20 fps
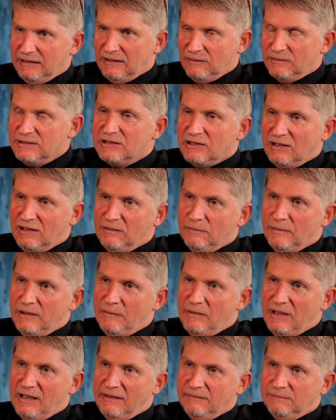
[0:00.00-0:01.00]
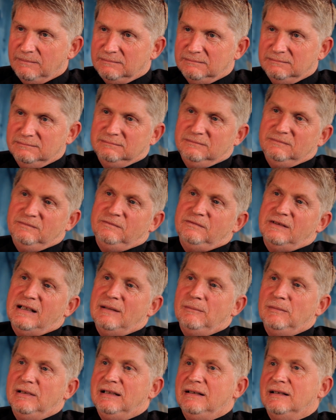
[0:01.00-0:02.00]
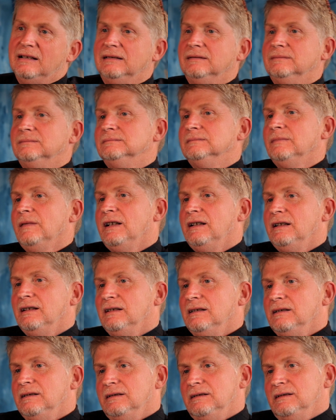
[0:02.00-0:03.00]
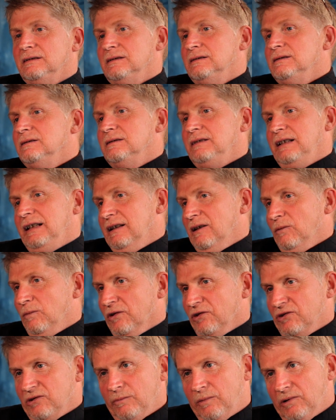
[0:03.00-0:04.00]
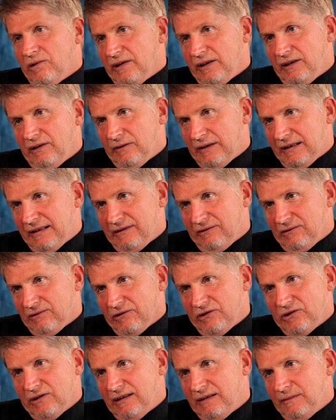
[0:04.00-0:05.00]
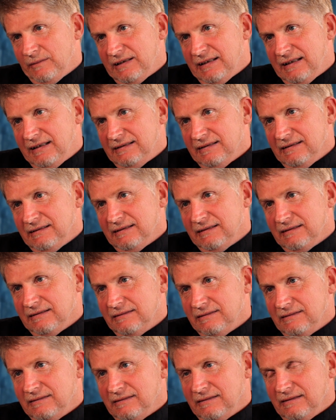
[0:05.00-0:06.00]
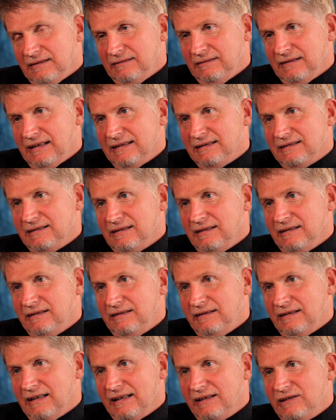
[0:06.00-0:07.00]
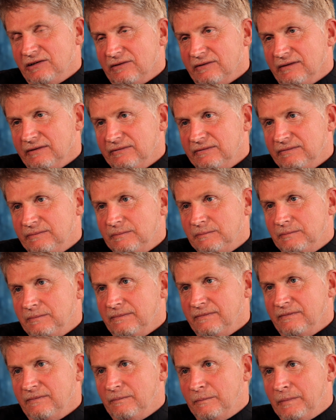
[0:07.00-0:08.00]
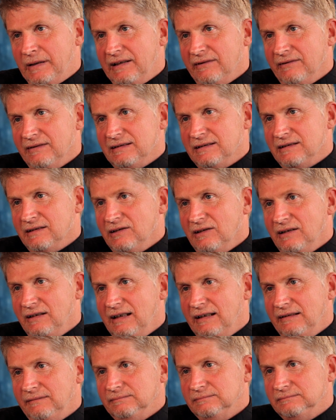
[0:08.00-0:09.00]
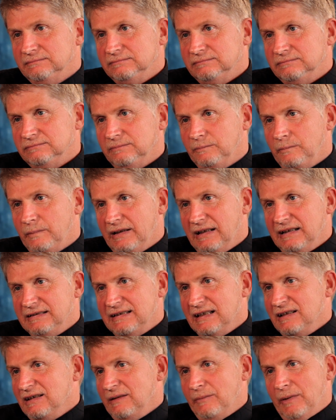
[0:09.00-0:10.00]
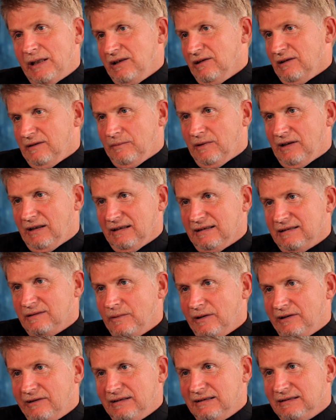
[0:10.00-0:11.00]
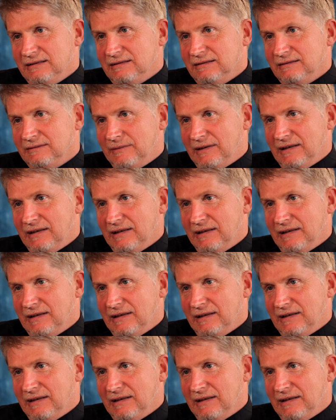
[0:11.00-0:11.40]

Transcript: I was told by my family that, you know, we'll support you under all circumstances, and that's the nature of parents to do that. But it's actually been not my experience.